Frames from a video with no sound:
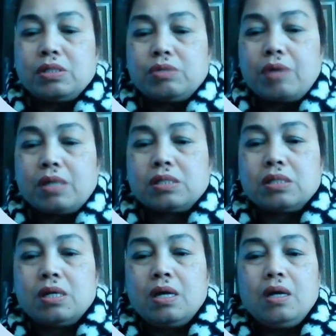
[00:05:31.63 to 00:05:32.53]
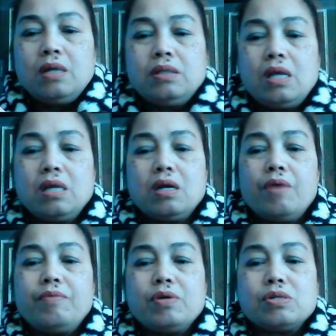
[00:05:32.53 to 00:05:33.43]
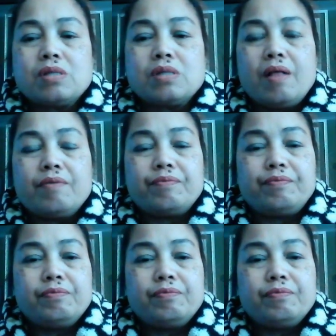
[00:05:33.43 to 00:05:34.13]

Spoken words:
stress. Take care of yourself.